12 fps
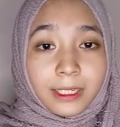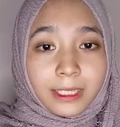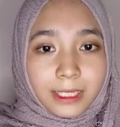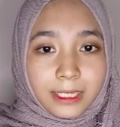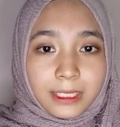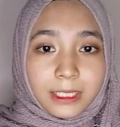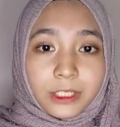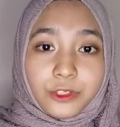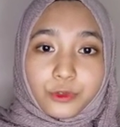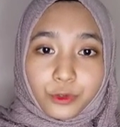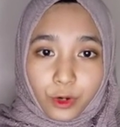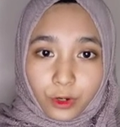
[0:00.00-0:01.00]
Easy
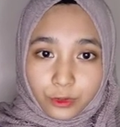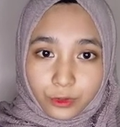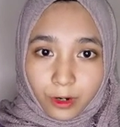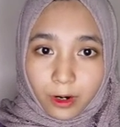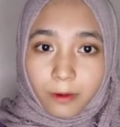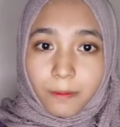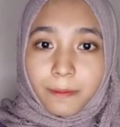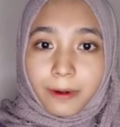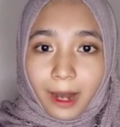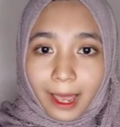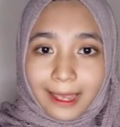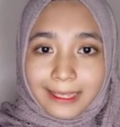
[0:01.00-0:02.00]
to control
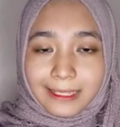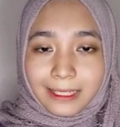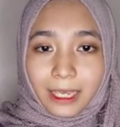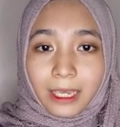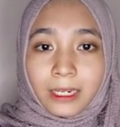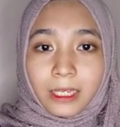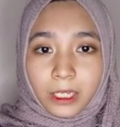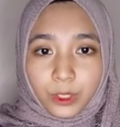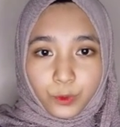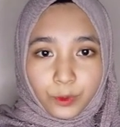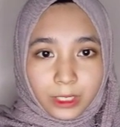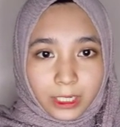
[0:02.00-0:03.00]
price and
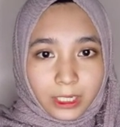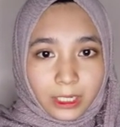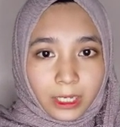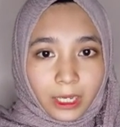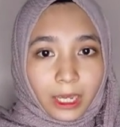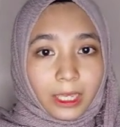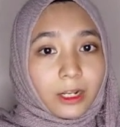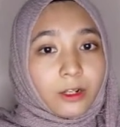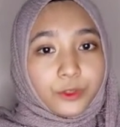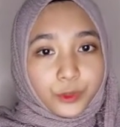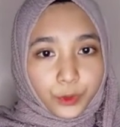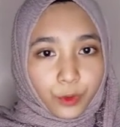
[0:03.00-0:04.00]
equity, and
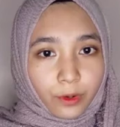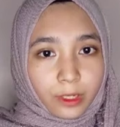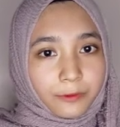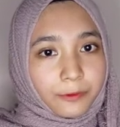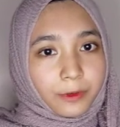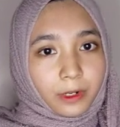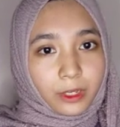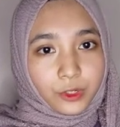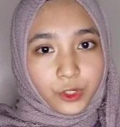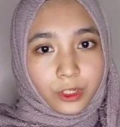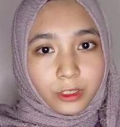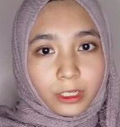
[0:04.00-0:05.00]
also
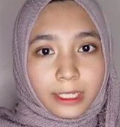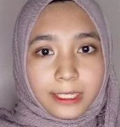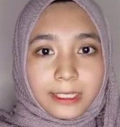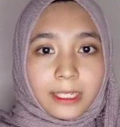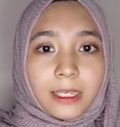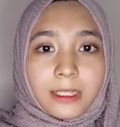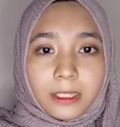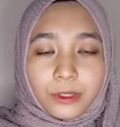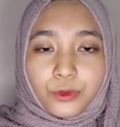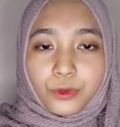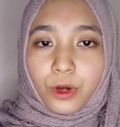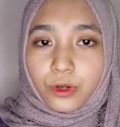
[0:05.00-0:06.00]
inflation is easy
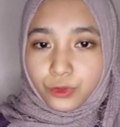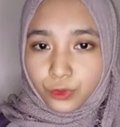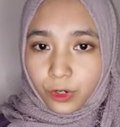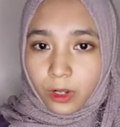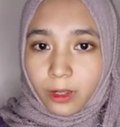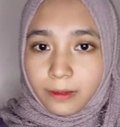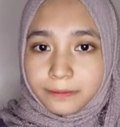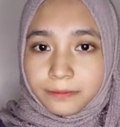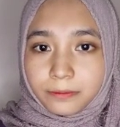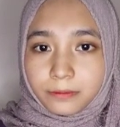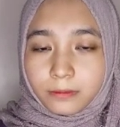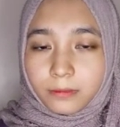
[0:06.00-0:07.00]
to control.
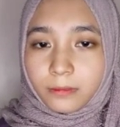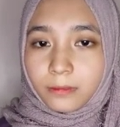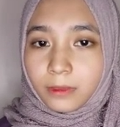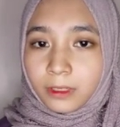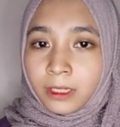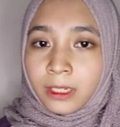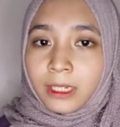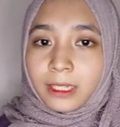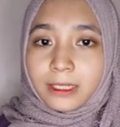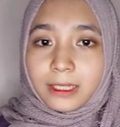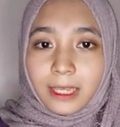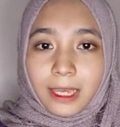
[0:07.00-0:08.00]

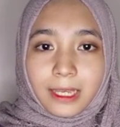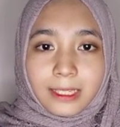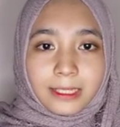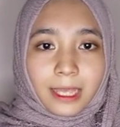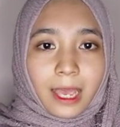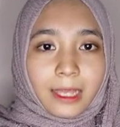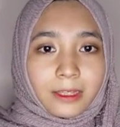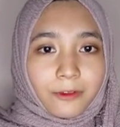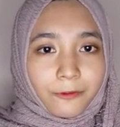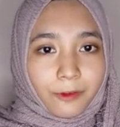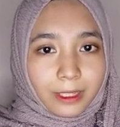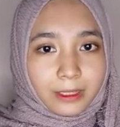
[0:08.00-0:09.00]
This
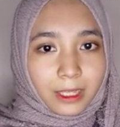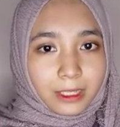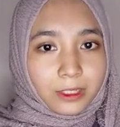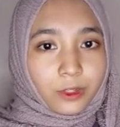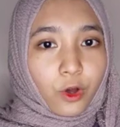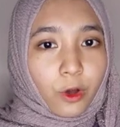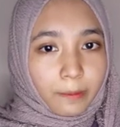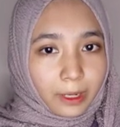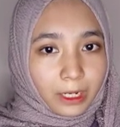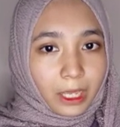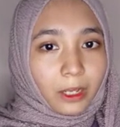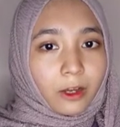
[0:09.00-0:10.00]
advantage
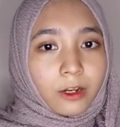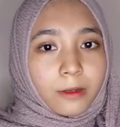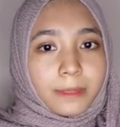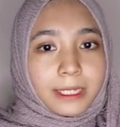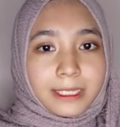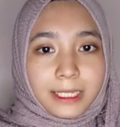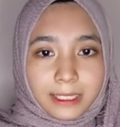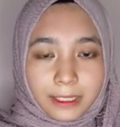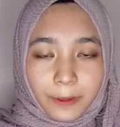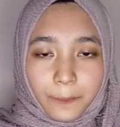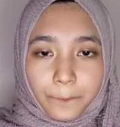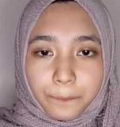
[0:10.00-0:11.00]
common economic
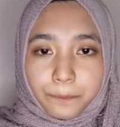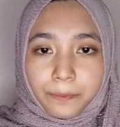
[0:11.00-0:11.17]
system.